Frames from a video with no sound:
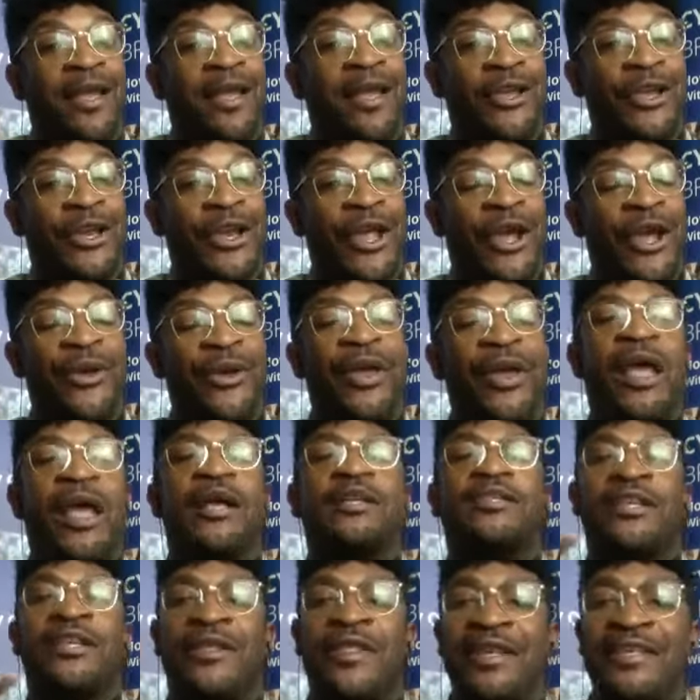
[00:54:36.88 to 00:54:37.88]
you know?
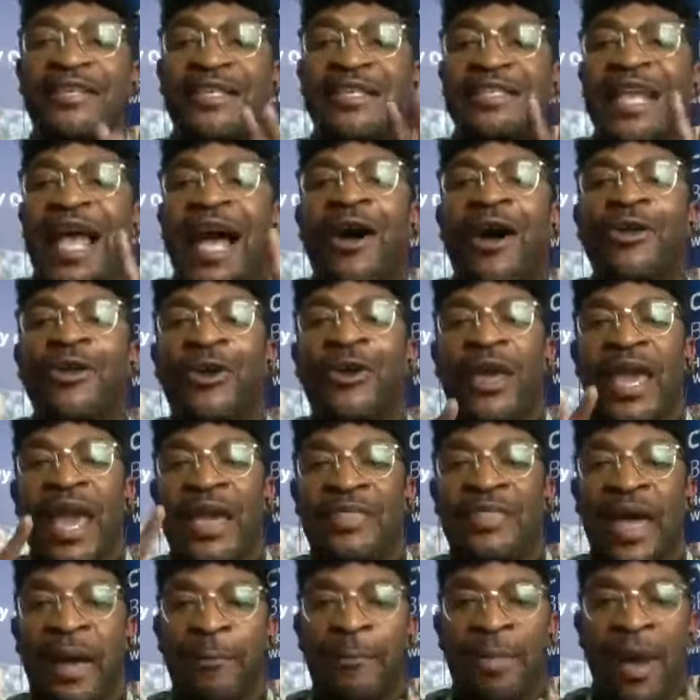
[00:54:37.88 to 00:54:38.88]
So this is how you
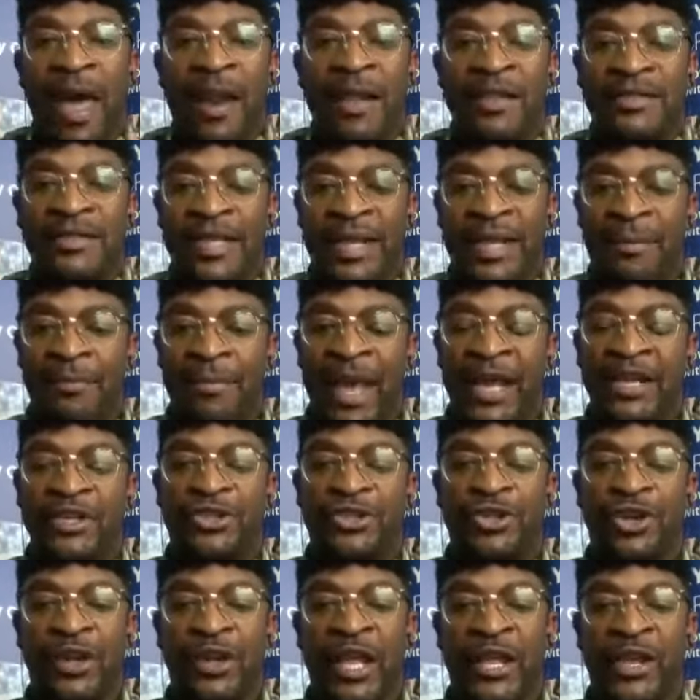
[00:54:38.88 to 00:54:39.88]
get that balance, and it makes
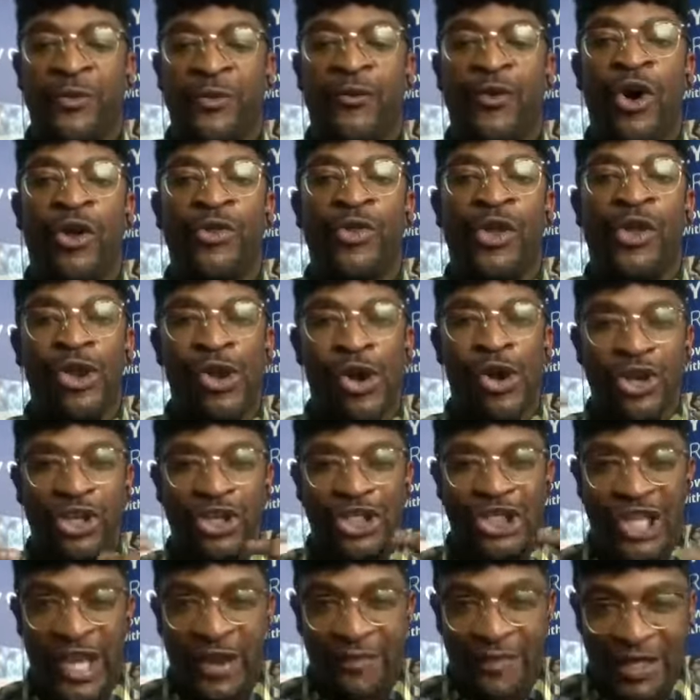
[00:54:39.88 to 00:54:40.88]
sure that you've got the
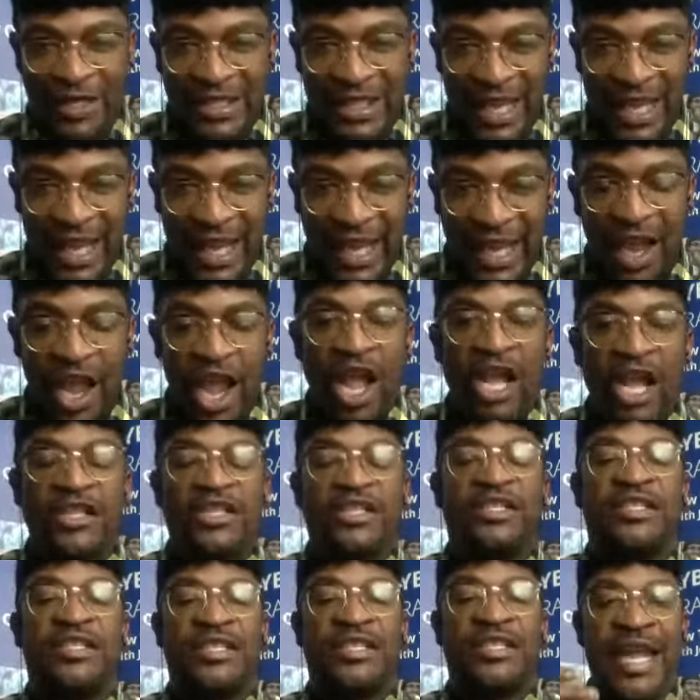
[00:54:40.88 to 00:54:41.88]
longevity
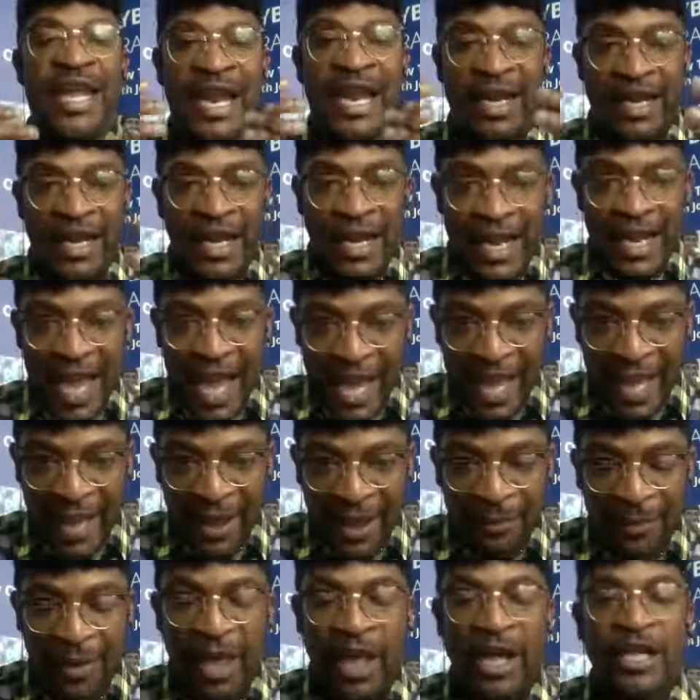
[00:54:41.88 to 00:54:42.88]
to stay in the
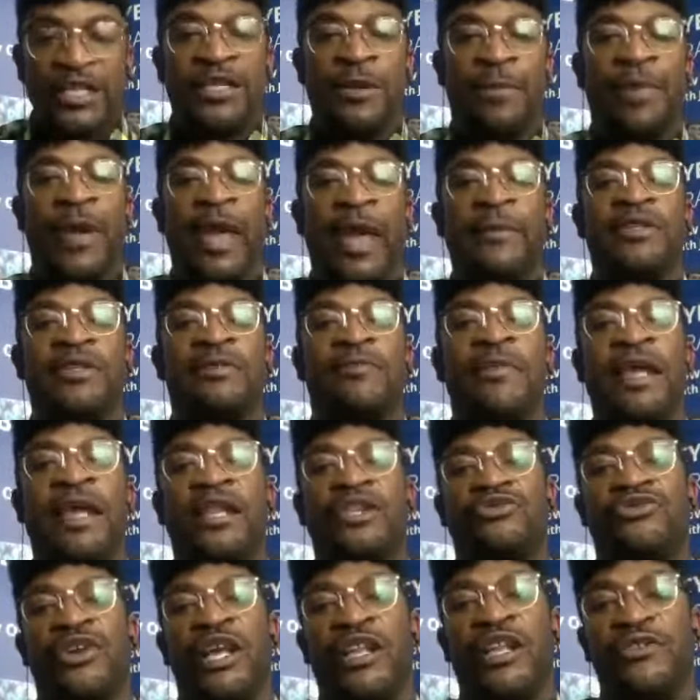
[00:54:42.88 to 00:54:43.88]
game, to be able to make
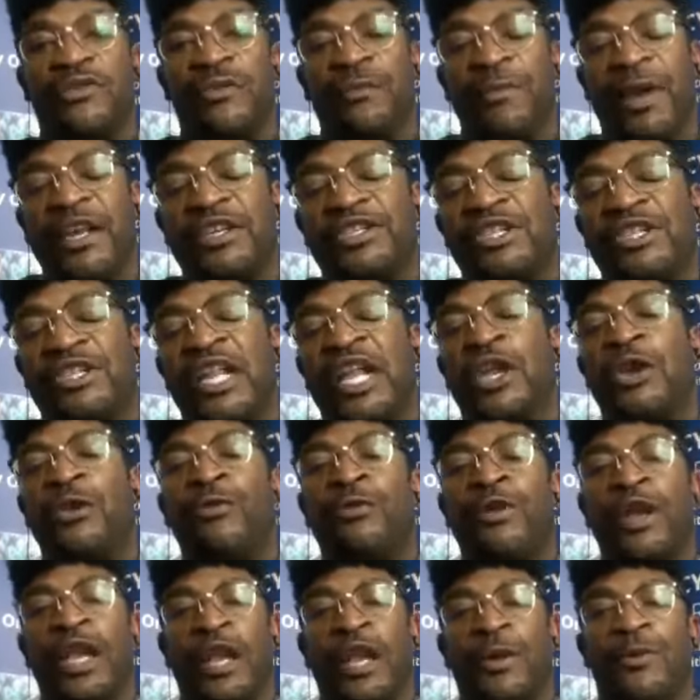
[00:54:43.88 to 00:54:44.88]
the transformation that you
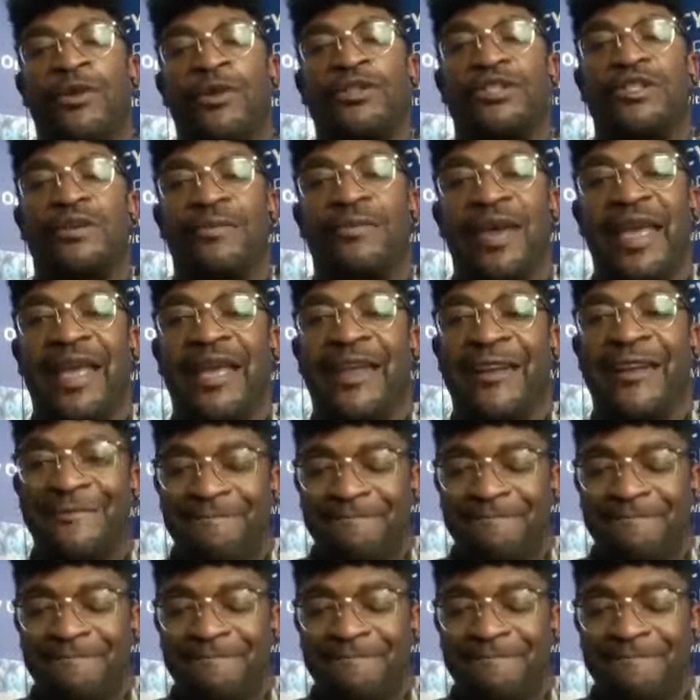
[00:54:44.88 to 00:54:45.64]
really want to make.